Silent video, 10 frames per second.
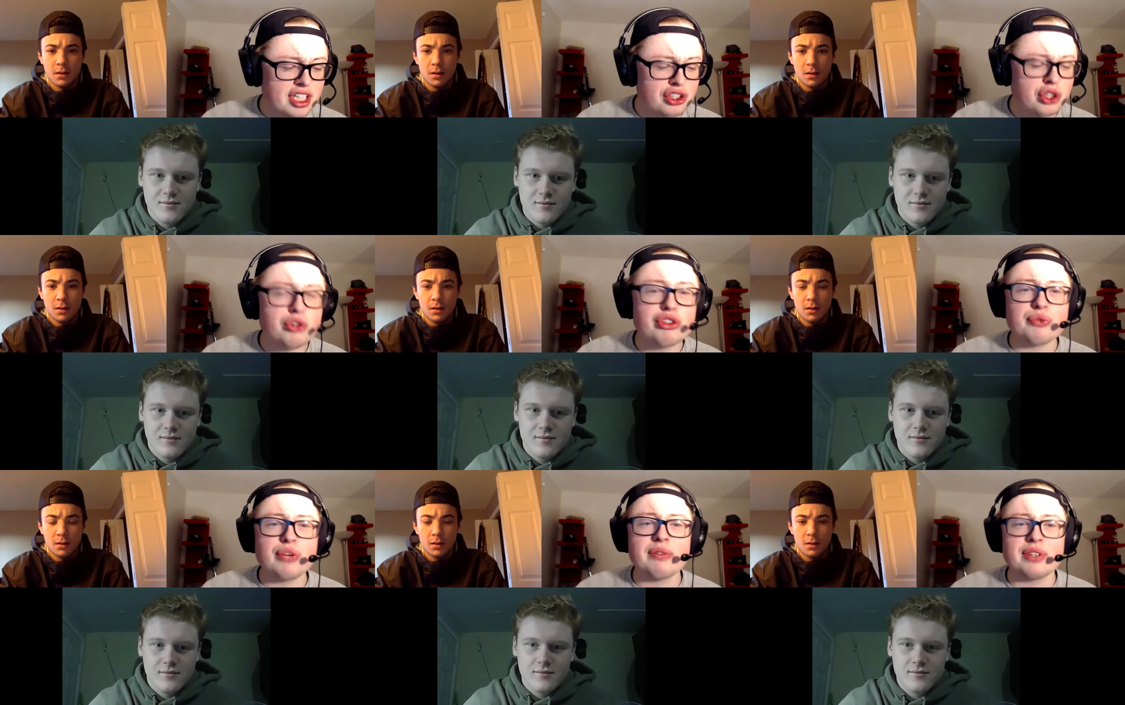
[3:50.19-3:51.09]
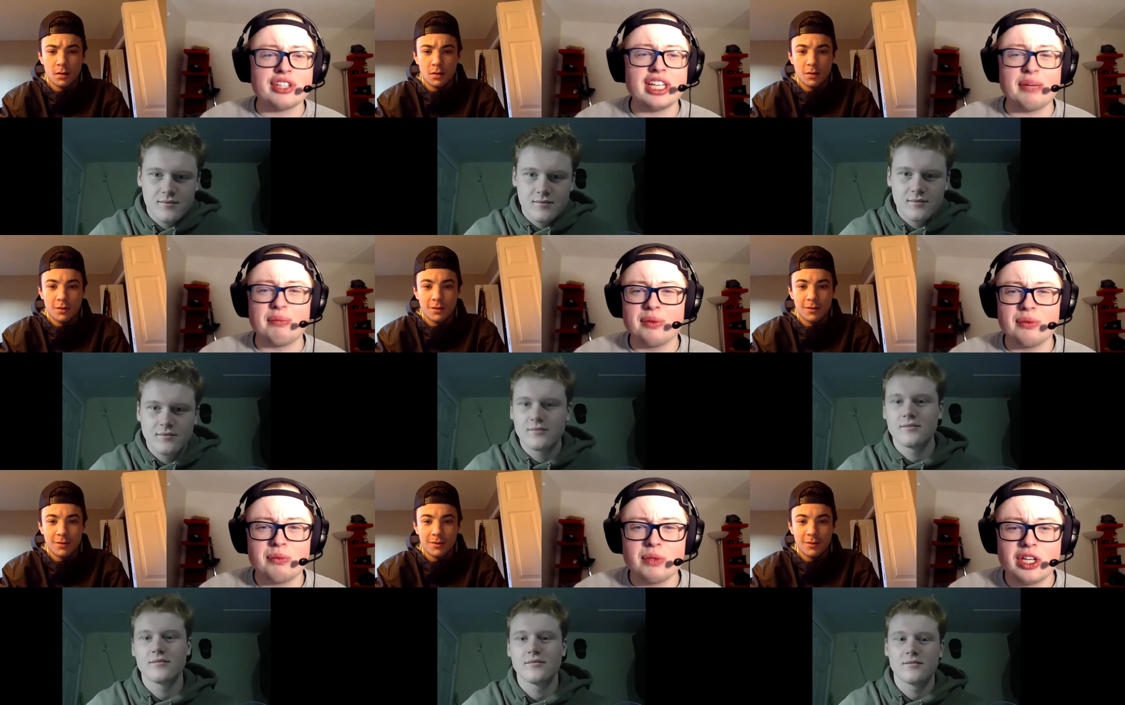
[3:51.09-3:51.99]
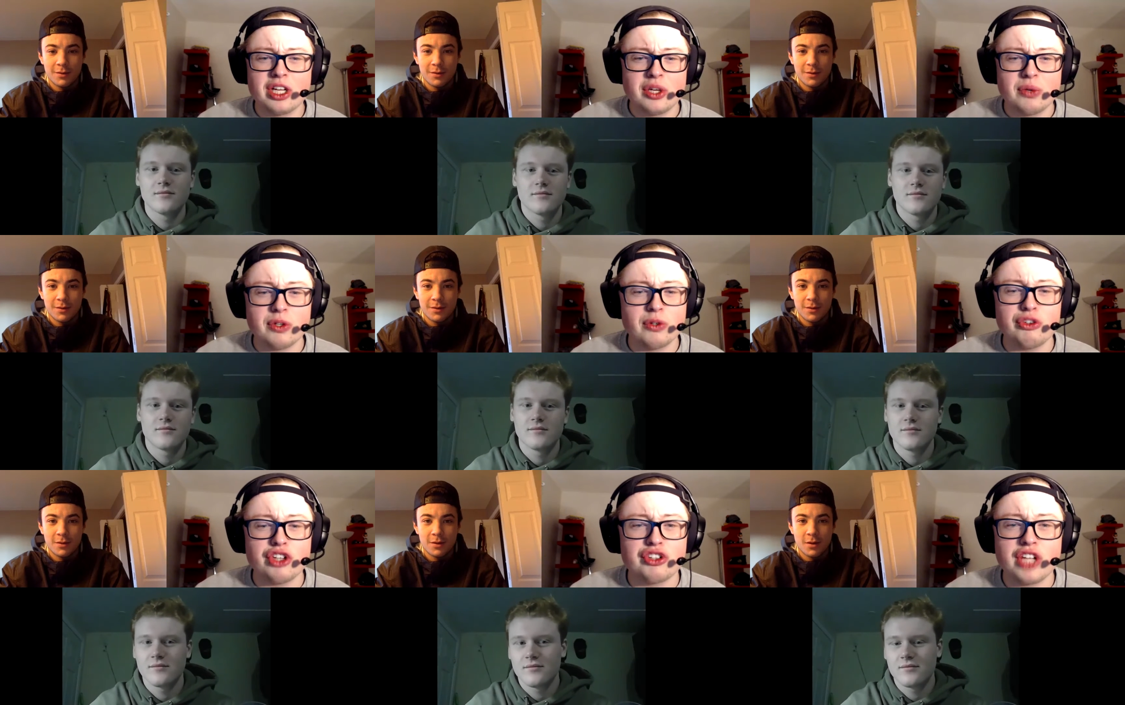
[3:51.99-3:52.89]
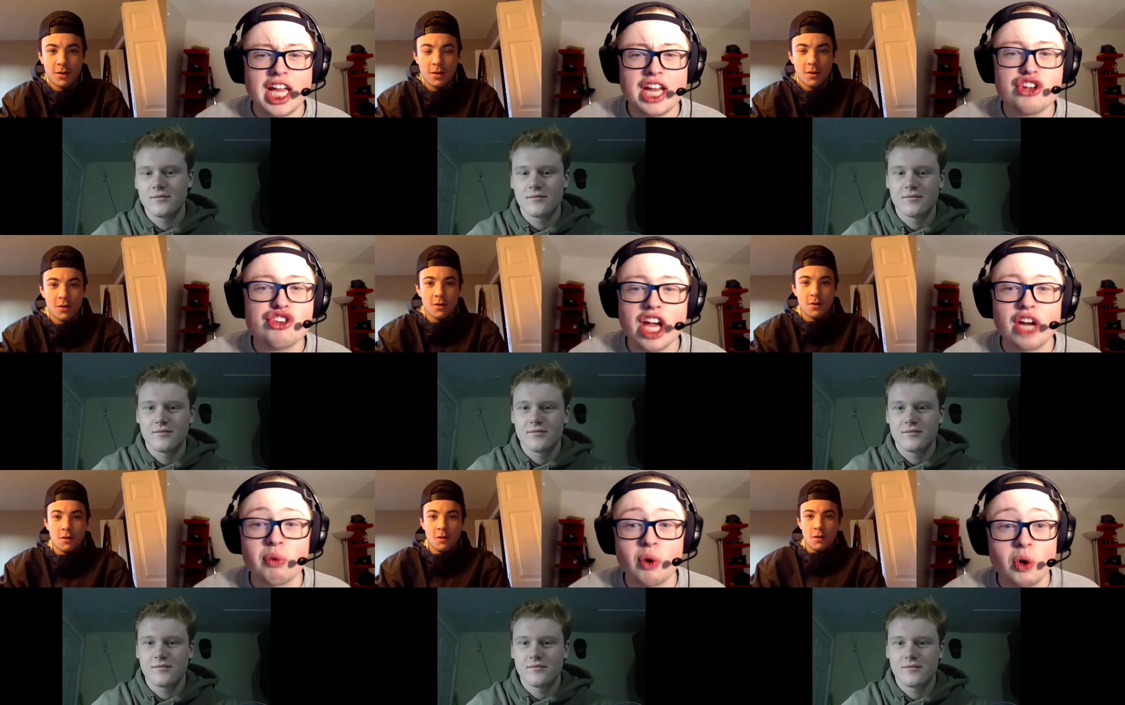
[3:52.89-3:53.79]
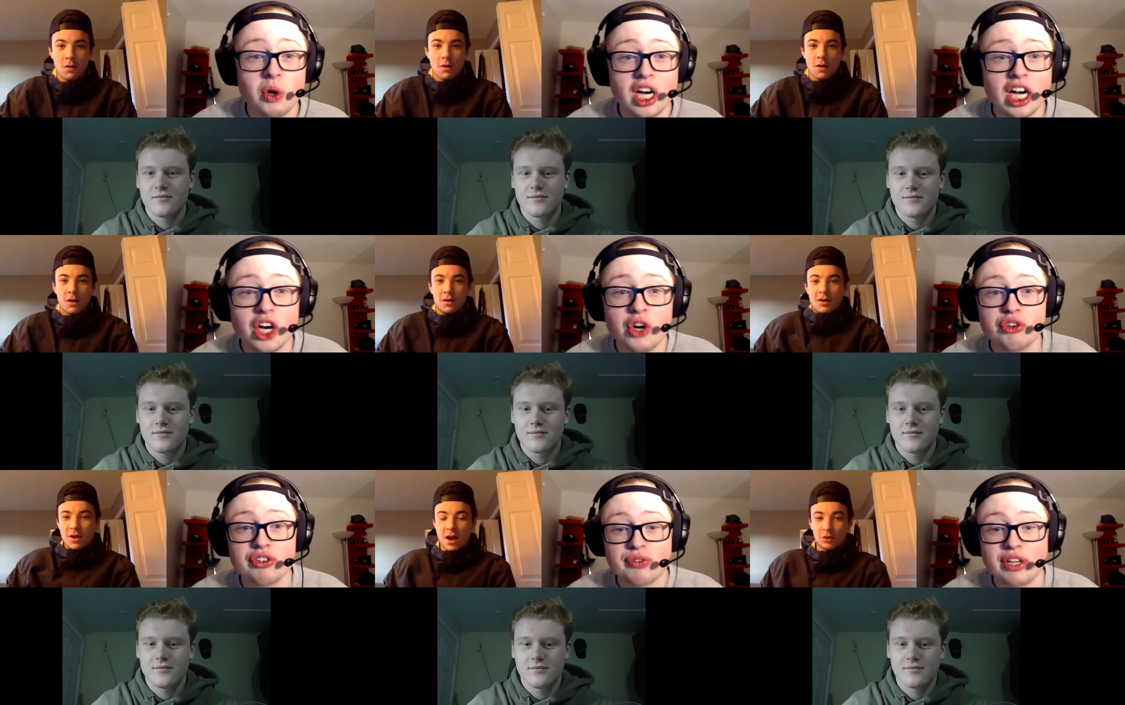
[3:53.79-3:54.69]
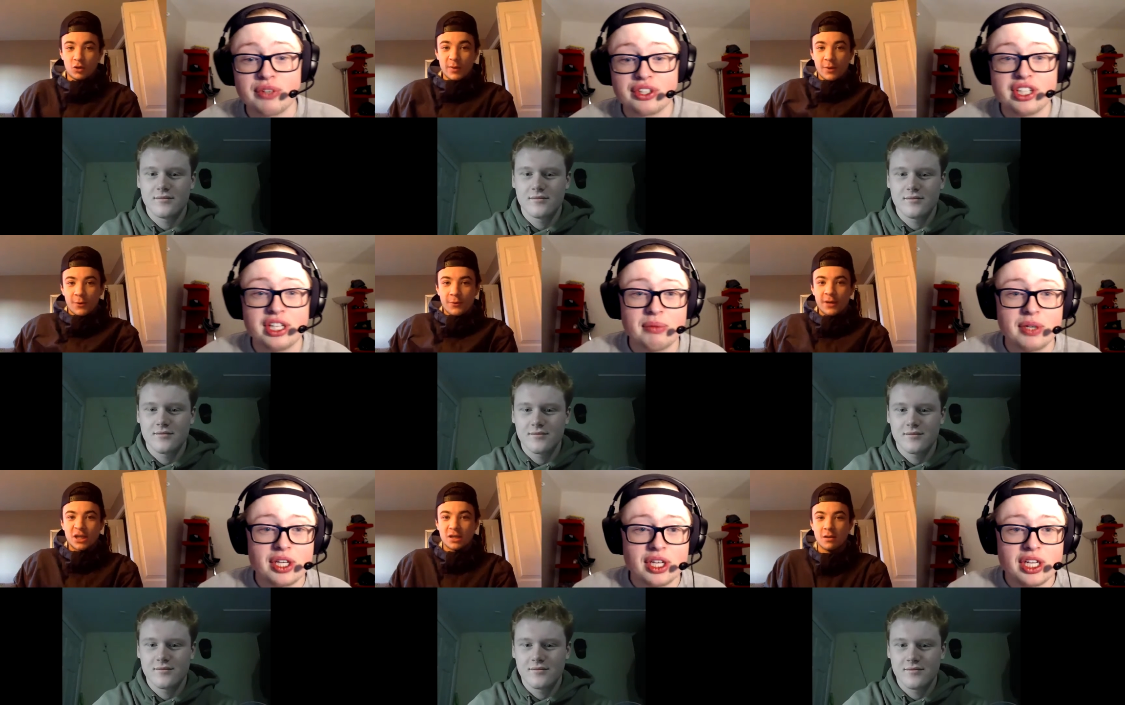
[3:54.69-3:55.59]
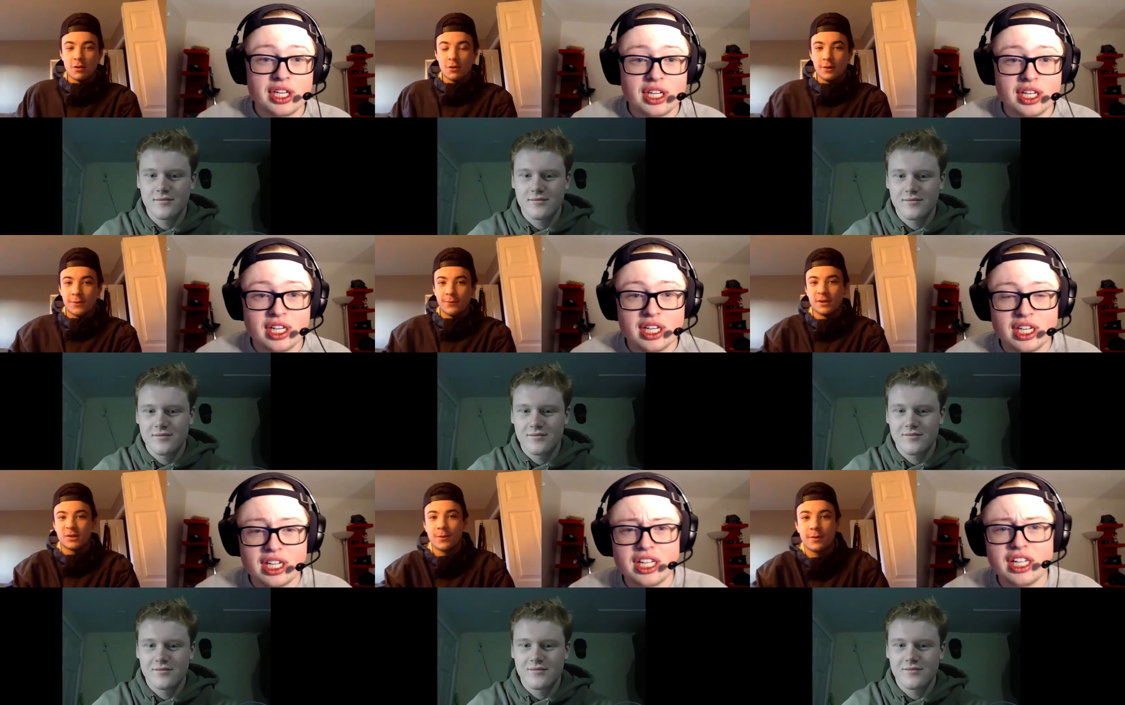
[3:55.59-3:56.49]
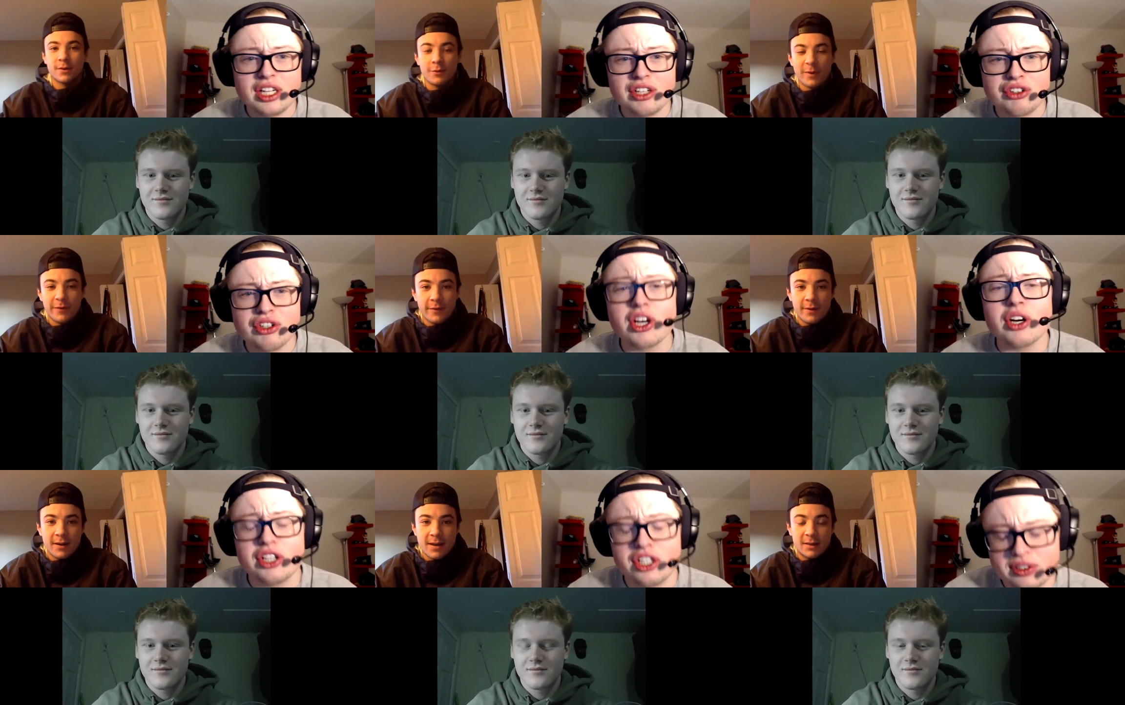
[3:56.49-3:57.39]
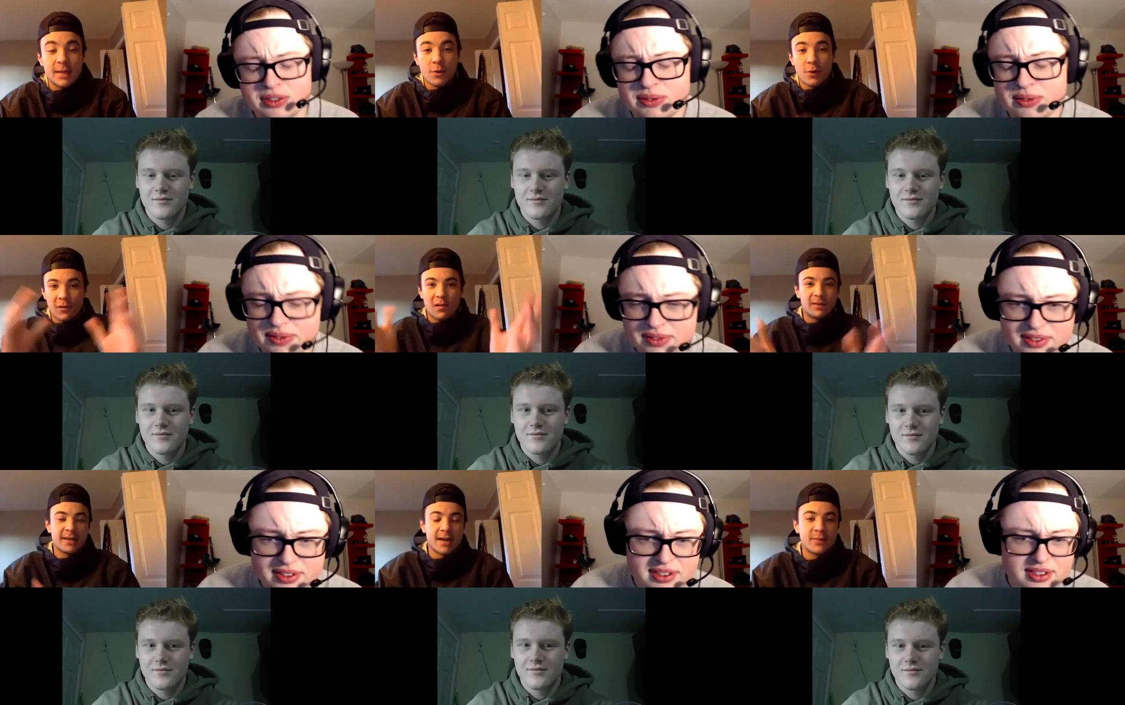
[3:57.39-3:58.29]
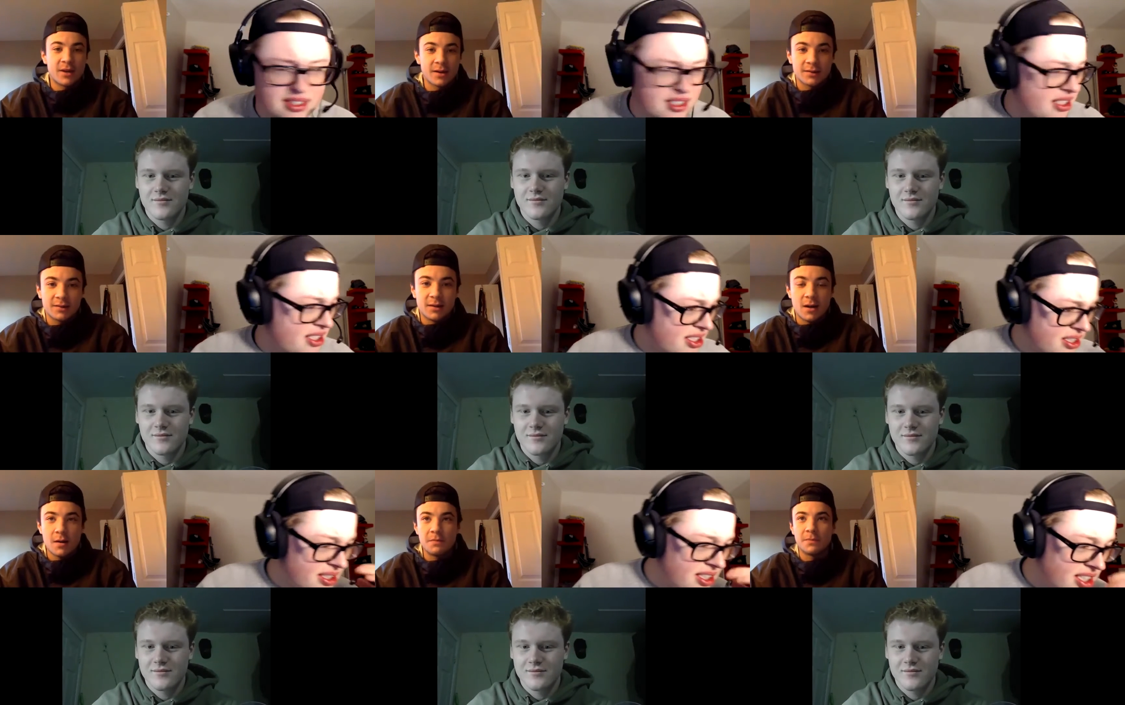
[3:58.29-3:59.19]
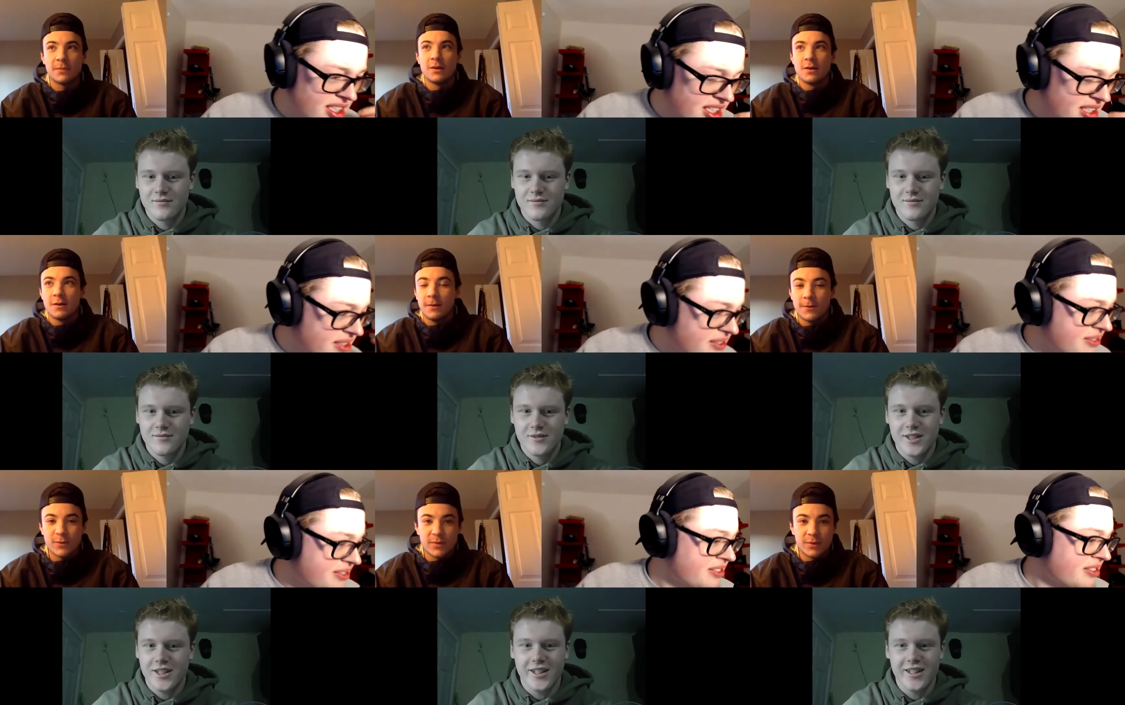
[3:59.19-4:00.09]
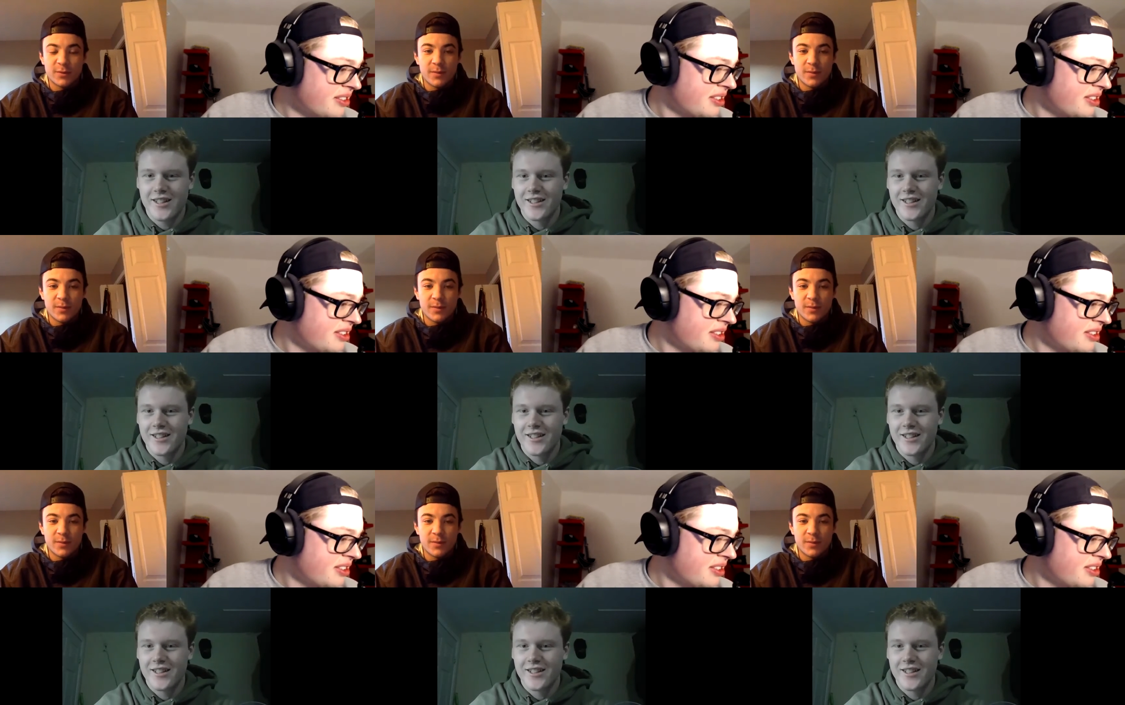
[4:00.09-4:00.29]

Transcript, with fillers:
Speaker 1: just says, "Who's your favorite team?" So just in general, uh, who's your favorite through, team?
Speaker 2: I'll go through each sport. So my favorite sure. overall, the Anaheim Ducks. Um, those, are, those are my